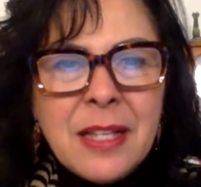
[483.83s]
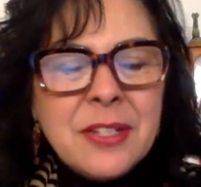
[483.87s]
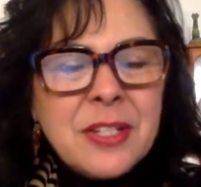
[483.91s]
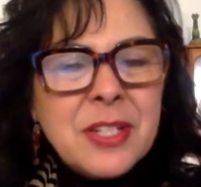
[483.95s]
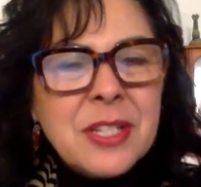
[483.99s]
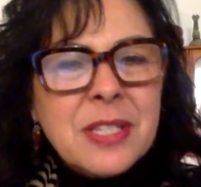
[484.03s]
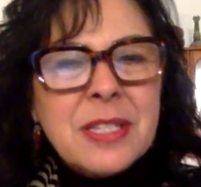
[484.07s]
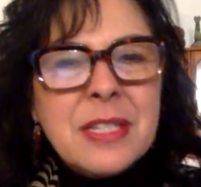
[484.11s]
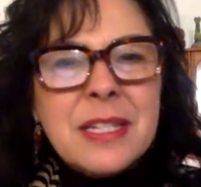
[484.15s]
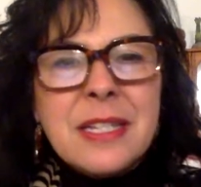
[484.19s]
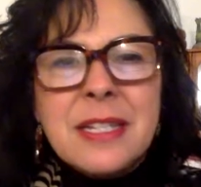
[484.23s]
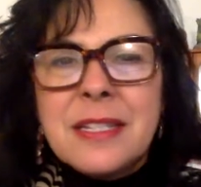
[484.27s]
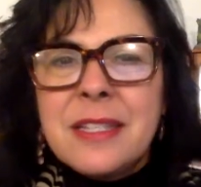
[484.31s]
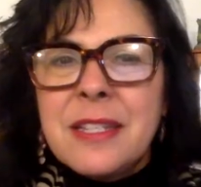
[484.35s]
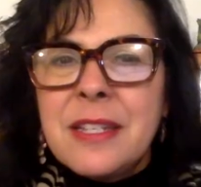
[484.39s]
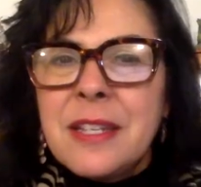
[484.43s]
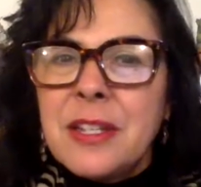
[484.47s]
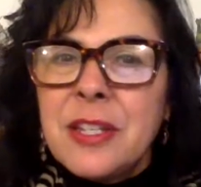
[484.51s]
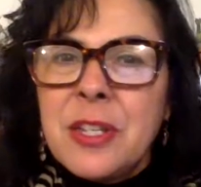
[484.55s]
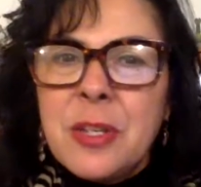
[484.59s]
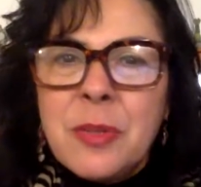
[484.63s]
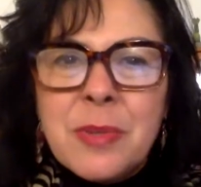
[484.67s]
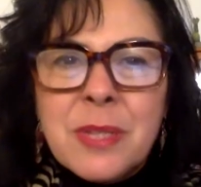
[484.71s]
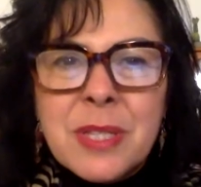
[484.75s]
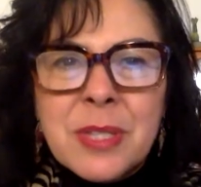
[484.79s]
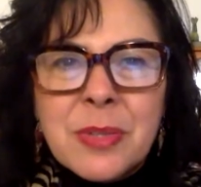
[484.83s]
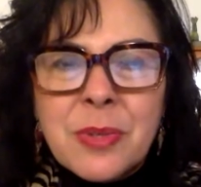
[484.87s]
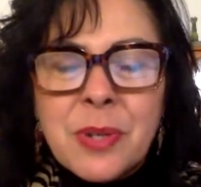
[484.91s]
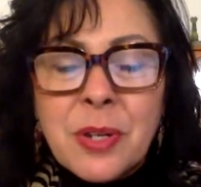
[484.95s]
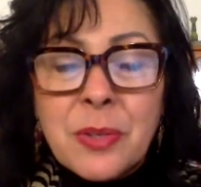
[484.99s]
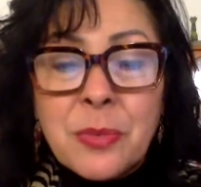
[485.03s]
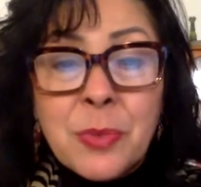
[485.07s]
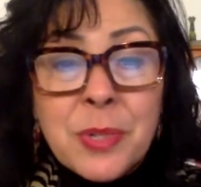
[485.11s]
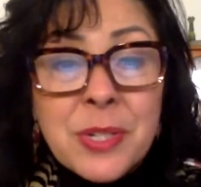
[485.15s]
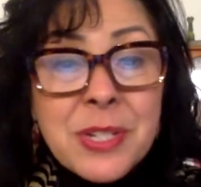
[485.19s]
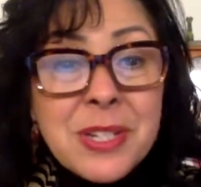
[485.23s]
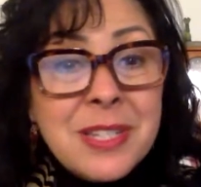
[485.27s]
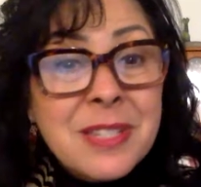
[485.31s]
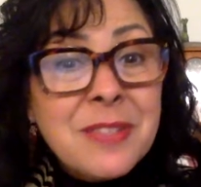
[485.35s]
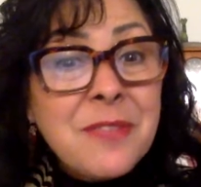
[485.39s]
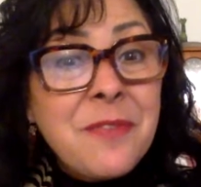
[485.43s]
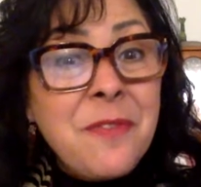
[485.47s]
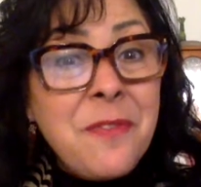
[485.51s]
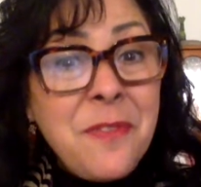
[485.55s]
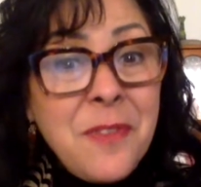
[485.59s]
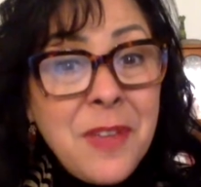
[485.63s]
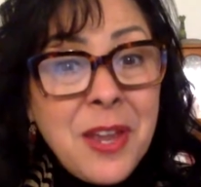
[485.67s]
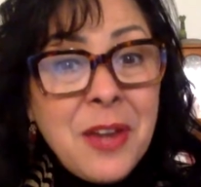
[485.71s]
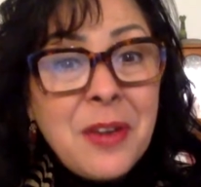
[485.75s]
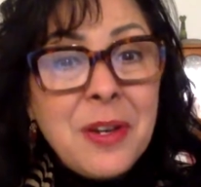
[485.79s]
Just continuous growth, which is
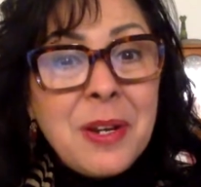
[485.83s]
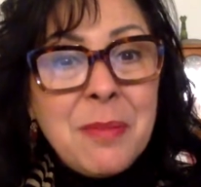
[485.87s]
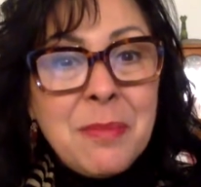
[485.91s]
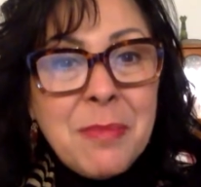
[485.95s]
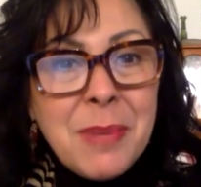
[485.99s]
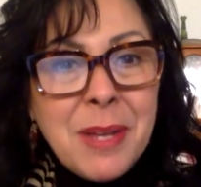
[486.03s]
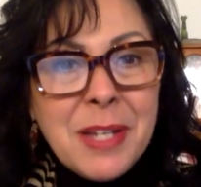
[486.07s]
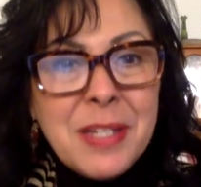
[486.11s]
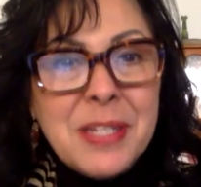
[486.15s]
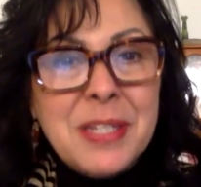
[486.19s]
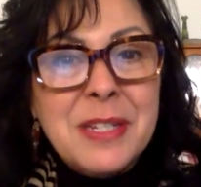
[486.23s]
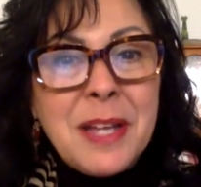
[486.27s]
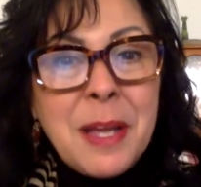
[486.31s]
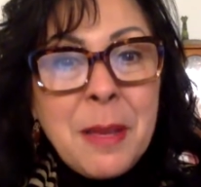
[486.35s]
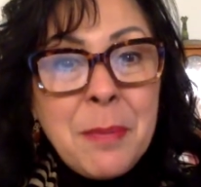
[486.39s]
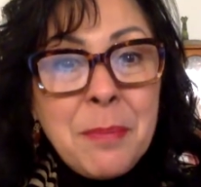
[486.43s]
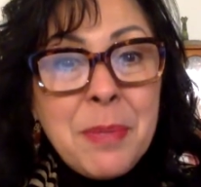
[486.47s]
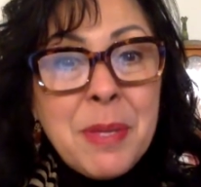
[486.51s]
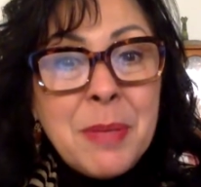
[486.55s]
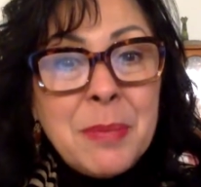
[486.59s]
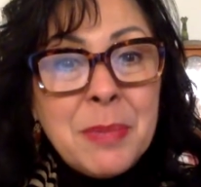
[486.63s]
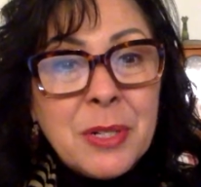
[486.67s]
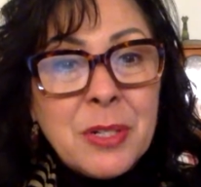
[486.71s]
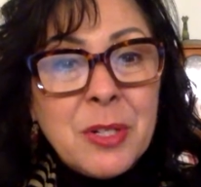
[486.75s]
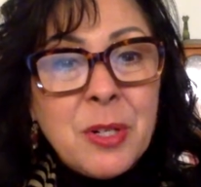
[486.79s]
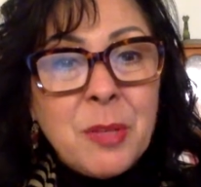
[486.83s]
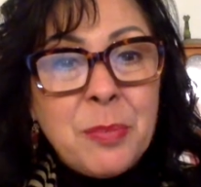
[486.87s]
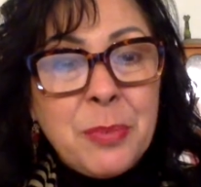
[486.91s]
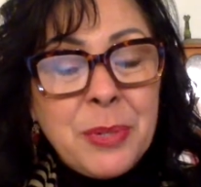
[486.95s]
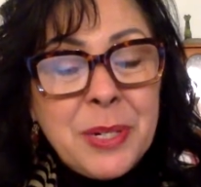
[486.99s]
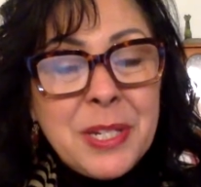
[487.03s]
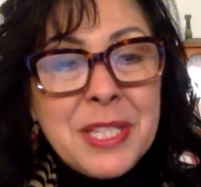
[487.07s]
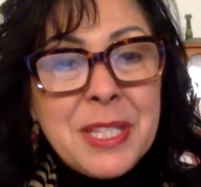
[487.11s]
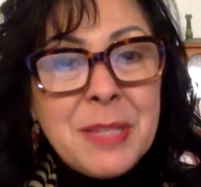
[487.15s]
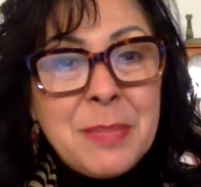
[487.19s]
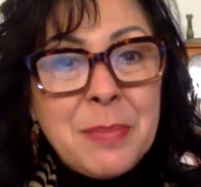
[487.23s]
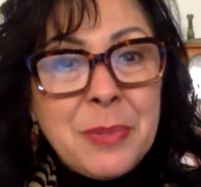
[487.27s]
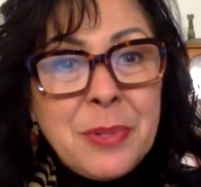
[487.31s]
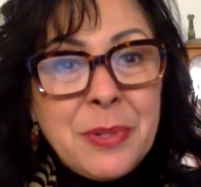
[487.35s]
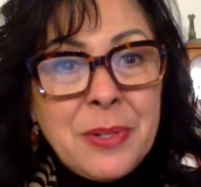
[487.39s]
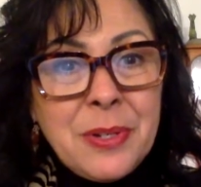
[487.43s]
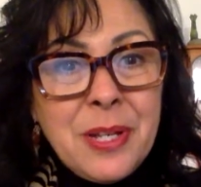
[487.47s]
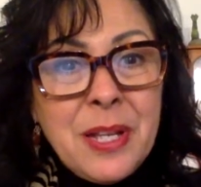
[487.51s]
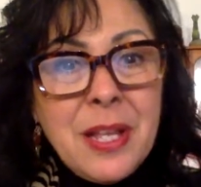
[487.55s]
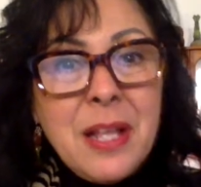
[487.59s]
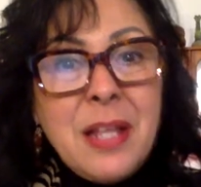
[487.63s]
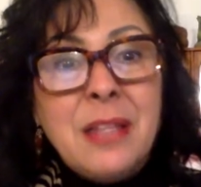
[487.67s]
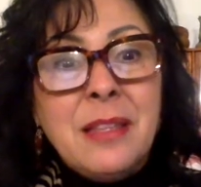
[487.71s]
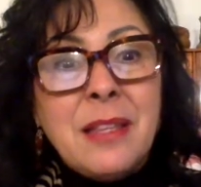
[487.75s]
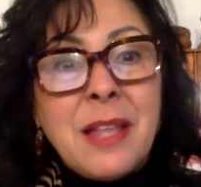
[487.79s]
very much a biblical principle.
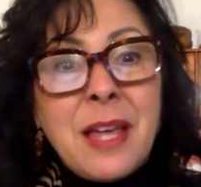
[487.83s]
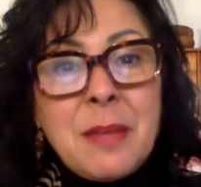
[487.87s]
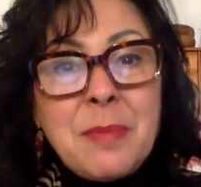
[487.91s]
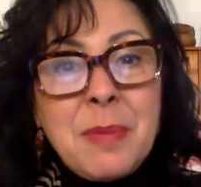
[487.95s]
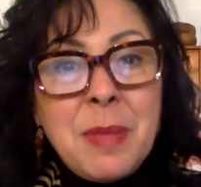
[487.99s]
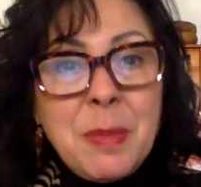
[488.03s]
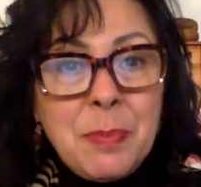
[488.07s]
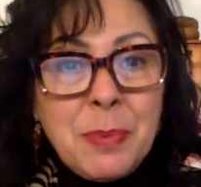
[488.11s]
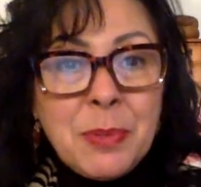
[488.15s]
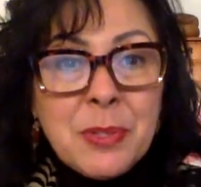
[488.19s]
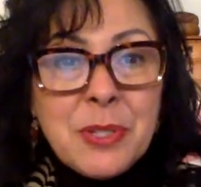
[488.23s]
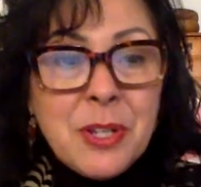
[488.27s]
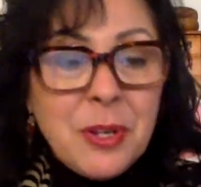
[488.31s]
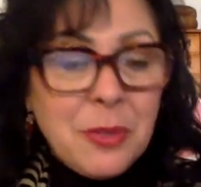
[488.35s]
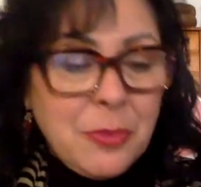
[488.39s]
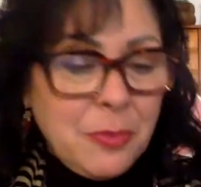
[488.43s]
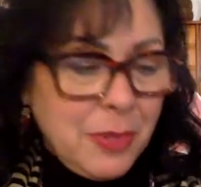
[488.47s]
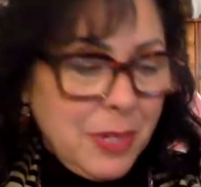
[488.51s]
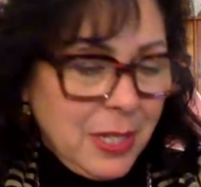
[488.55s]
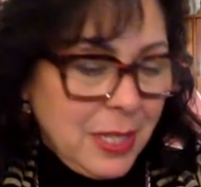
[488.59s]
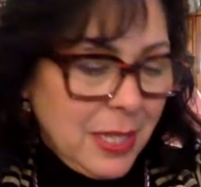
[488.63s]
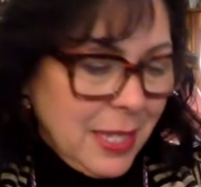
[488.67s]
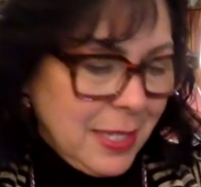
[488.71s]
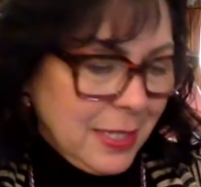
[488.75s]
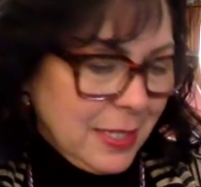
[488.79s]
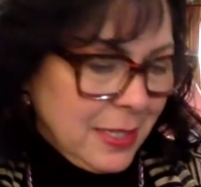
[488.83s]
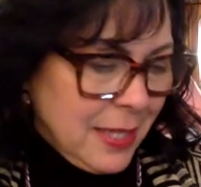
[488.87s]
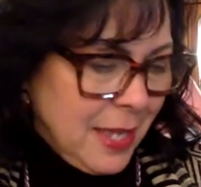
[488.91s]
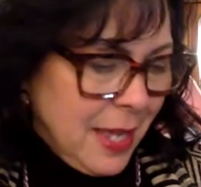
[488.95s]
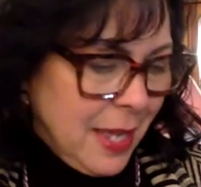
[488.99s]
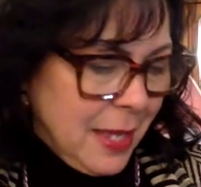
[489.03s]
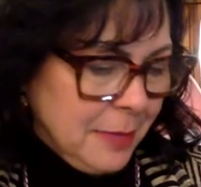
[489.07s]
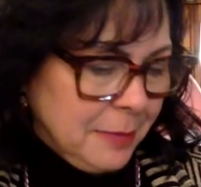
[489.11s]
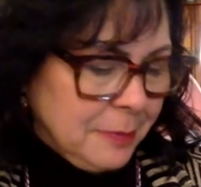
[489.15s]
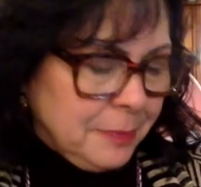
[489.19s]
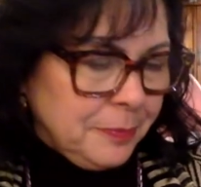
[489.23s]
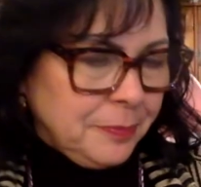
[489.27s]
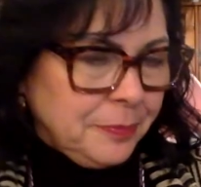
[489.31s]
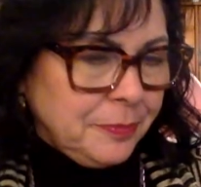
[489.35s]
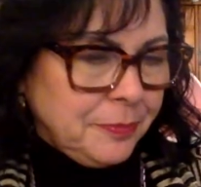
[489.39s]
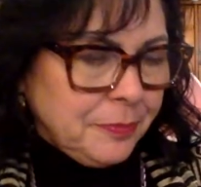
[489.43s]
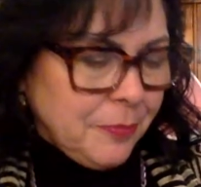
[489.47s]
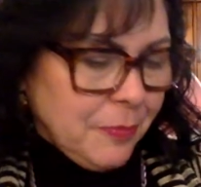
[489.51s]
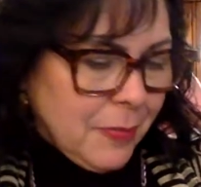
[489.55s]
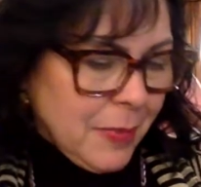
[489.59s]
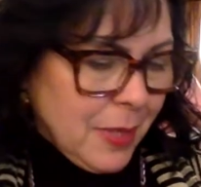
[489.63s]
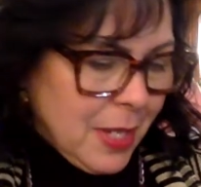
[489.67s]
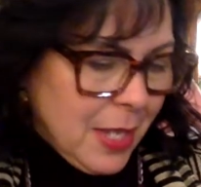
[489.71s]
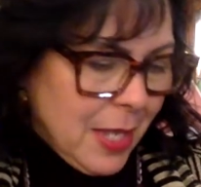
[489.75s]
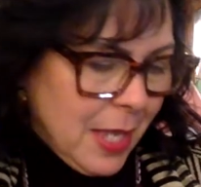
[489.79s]
A lot of people don't realize that.
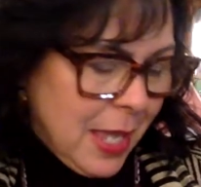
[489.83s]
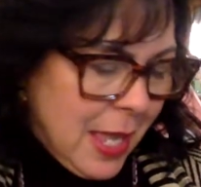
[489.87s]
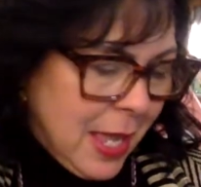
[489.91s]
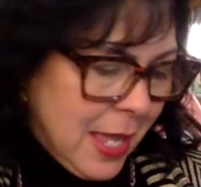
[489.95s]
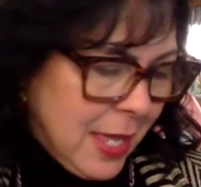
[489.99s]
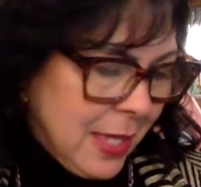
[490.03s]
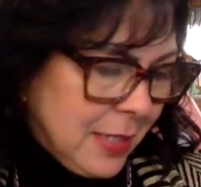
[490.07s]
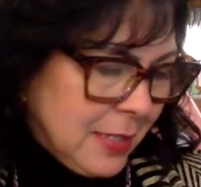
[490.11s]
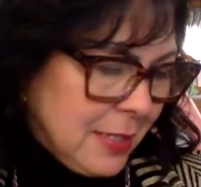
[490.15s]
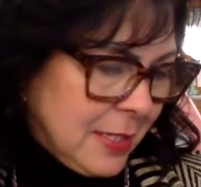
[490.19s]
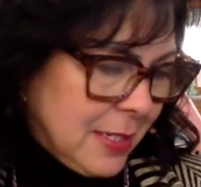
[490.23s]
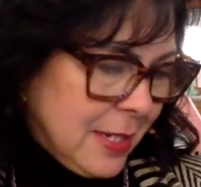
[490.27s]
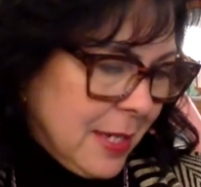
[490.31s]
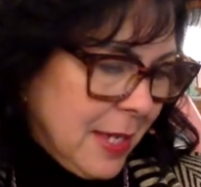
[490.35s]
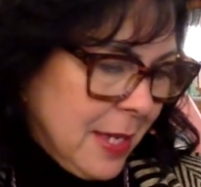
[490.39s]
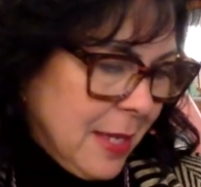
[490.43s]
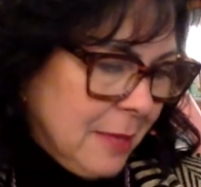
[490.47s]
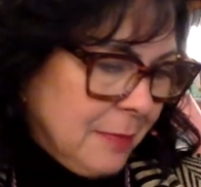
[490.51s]
And